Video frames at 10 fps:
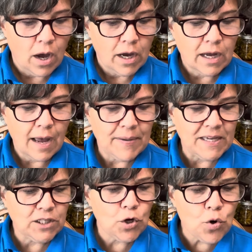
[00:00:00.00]

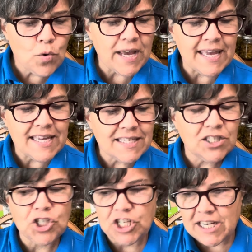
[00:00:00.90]
Cubbies, who is
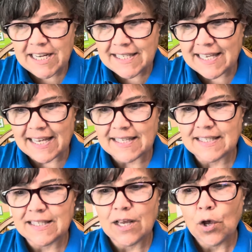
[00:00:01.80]

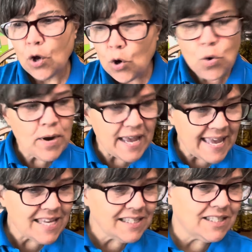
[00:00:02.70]
Jesus? Who
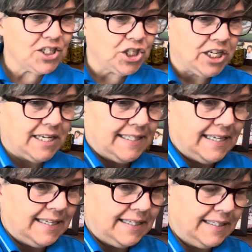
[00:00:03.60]
is
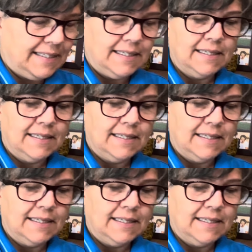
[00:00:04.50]
Jesus?